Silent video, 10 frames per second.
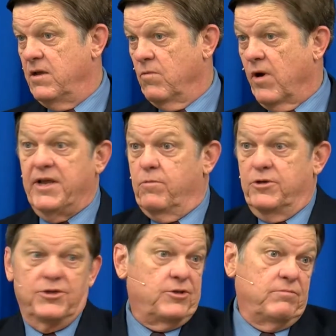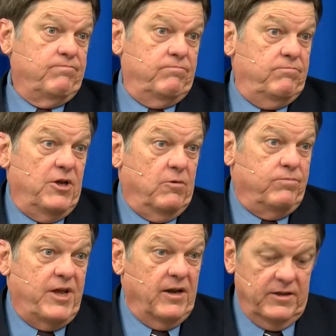what he was,
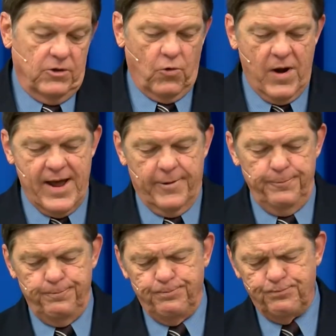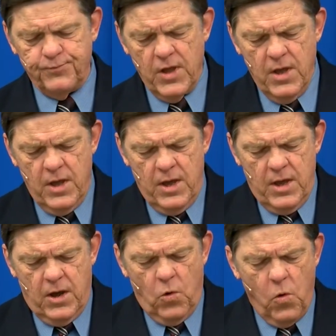telling the crowd,
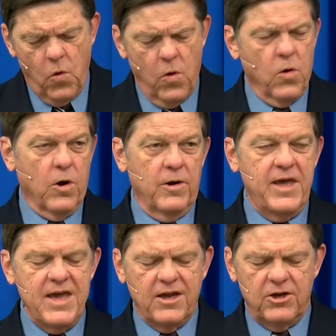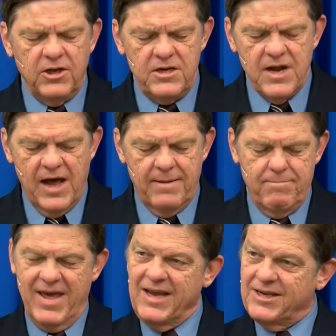or he could not
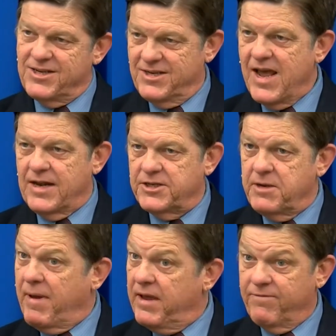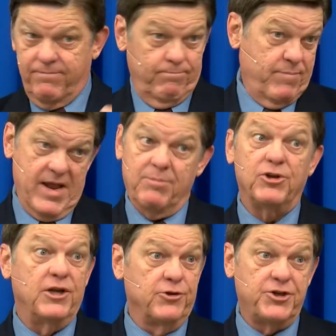make sense. He may have been able to
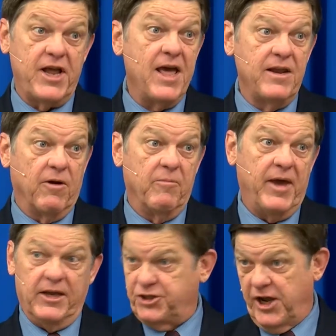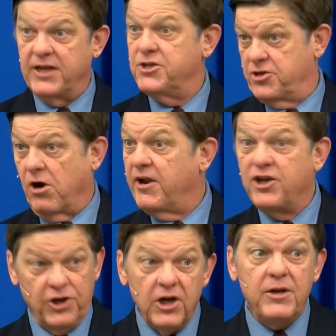understand Aramaic. Chances are he
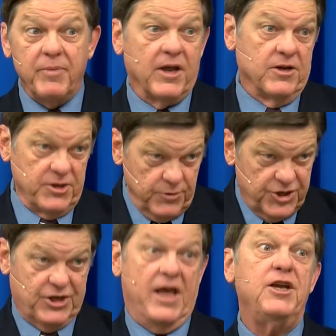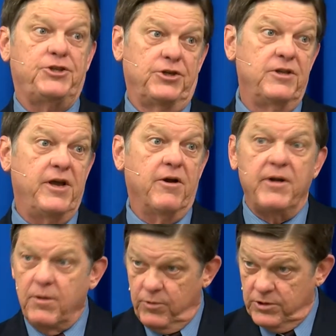could, because he was stationed there, and
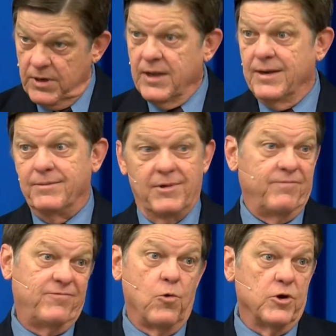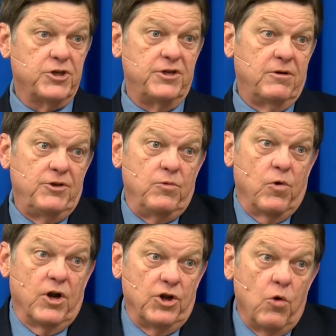he would, of course, you'd
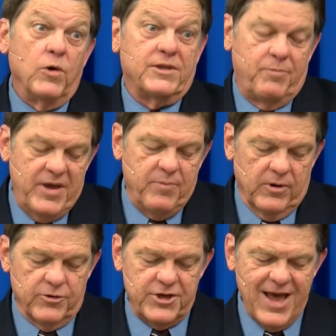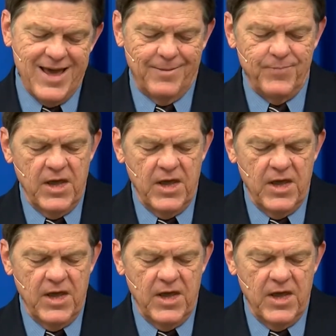want to know what the people are saying.